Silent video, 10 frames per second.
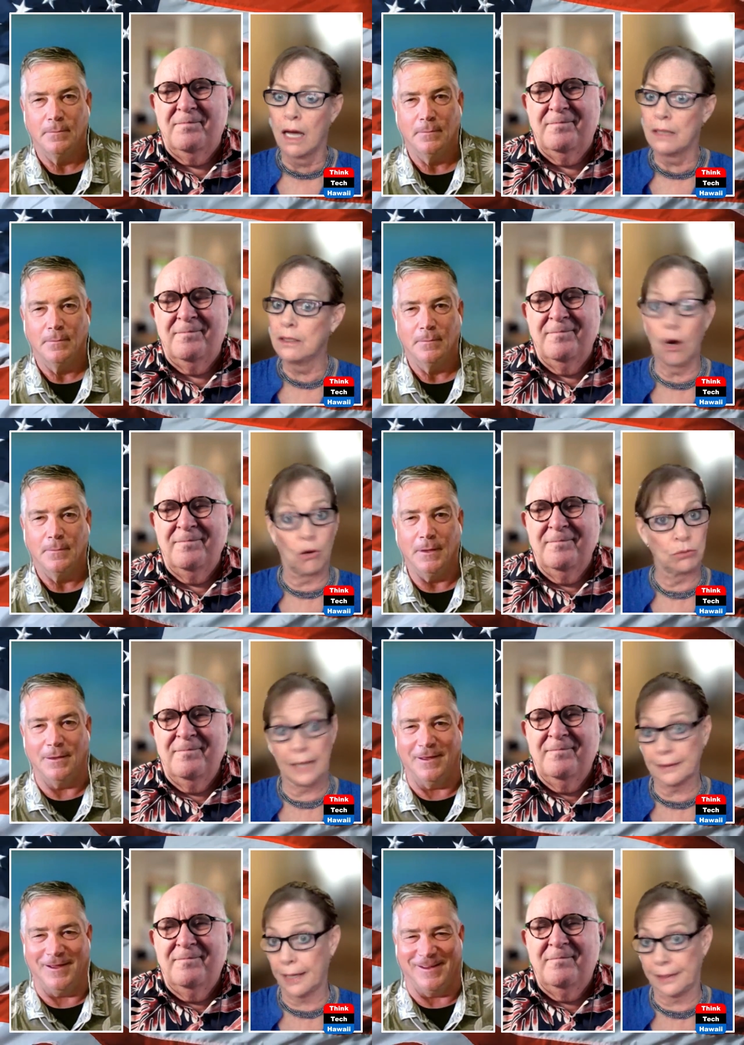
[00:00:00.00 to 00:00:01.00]
Speaker 1: no
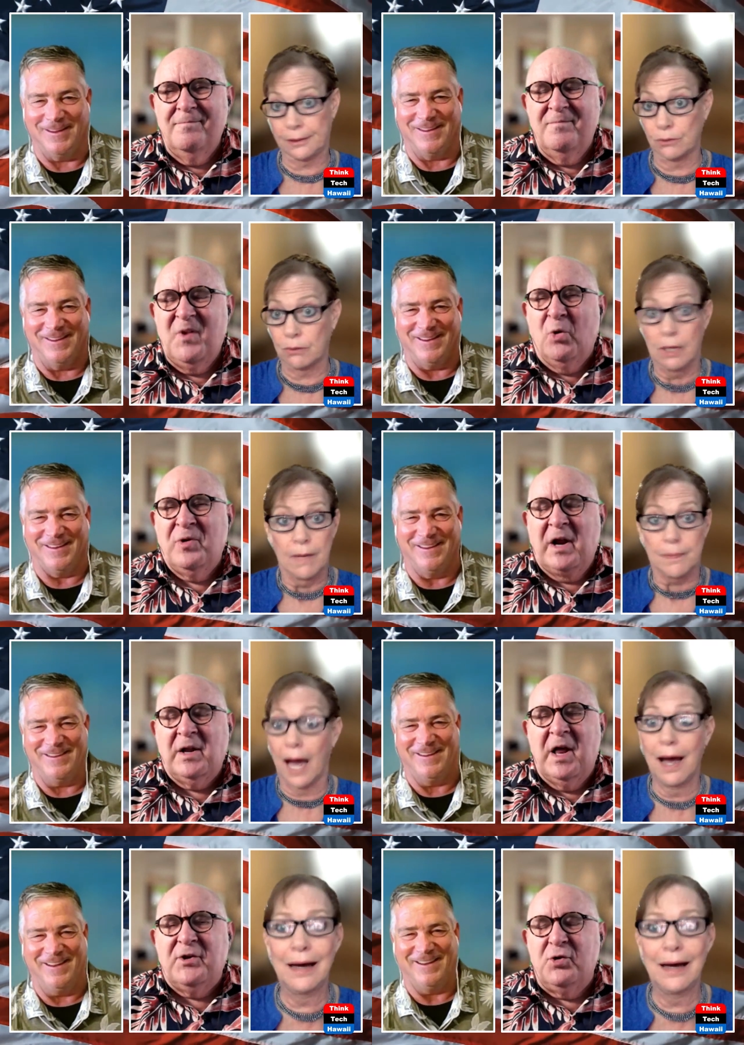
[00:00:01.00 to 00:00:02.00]
not like you no
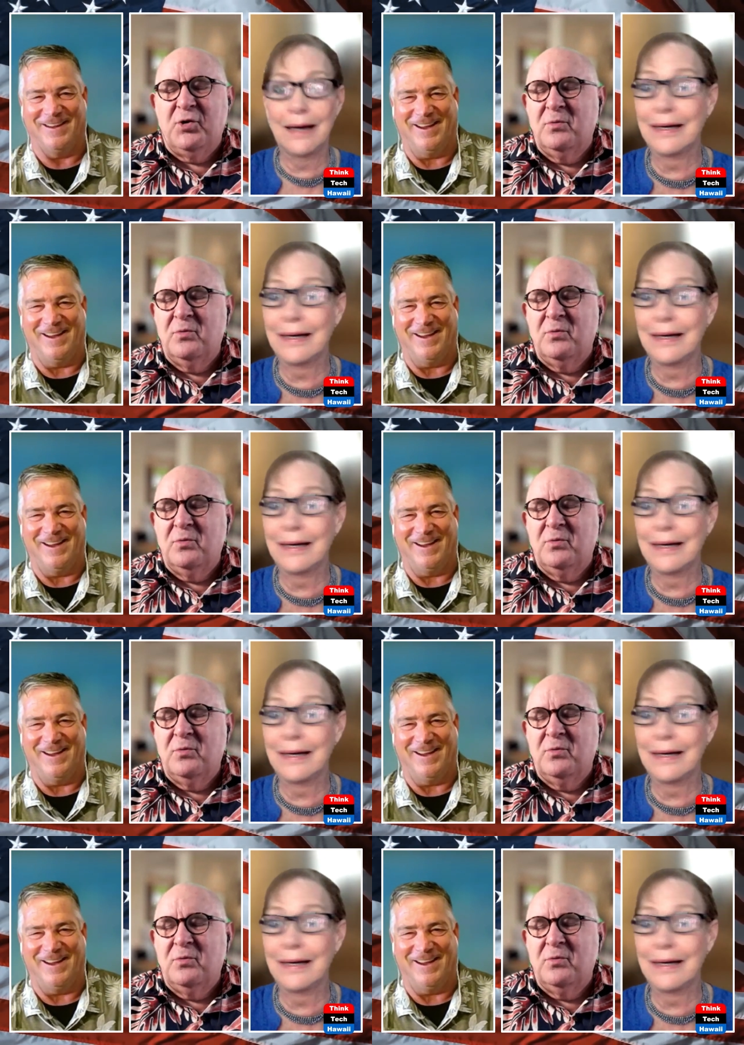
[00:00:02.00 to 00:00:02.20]
not
Speaker 2: like you